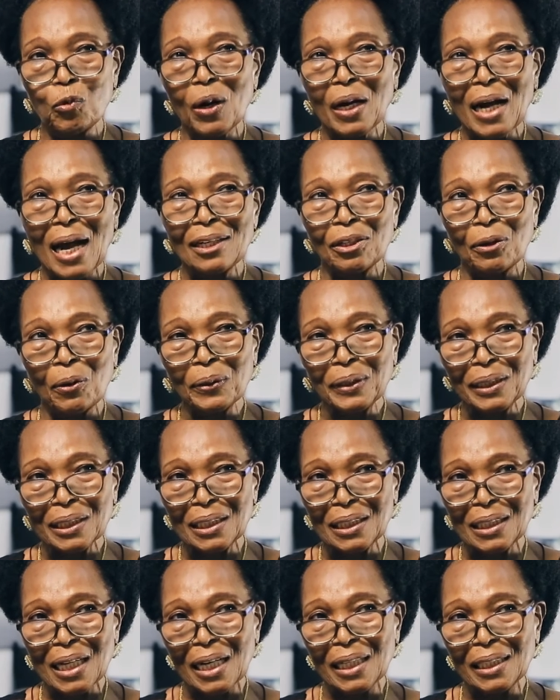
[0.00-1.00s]
and
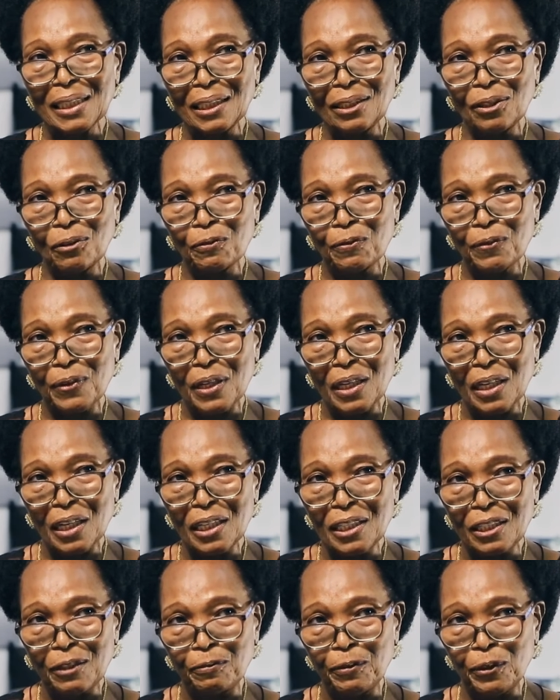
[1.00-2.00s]
understanding of
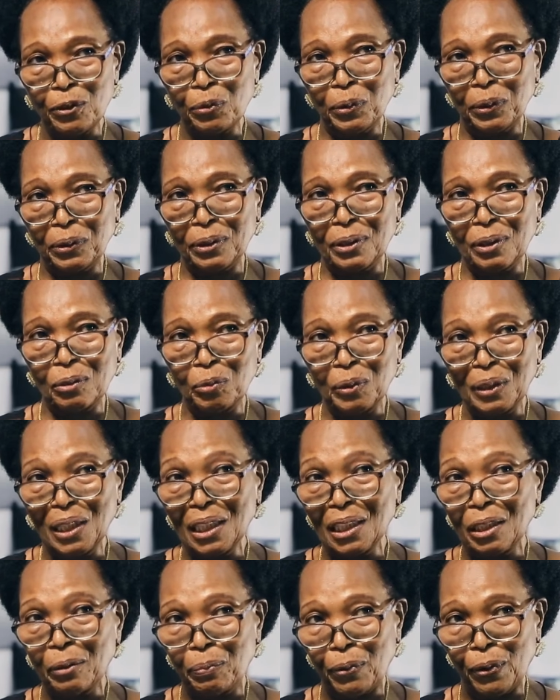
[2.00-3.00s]
individuals within
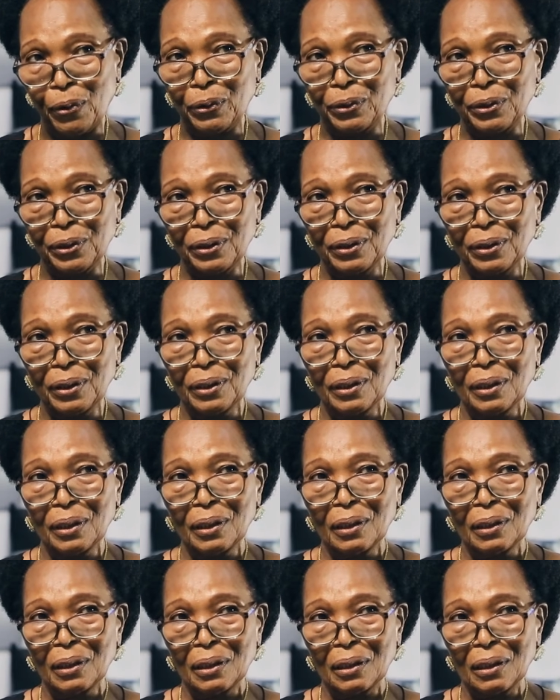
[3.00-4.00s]
the board.
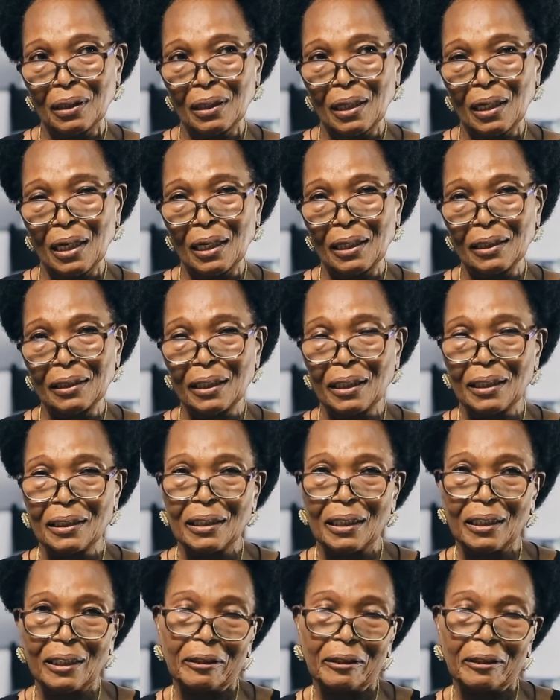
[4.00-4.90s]
And then,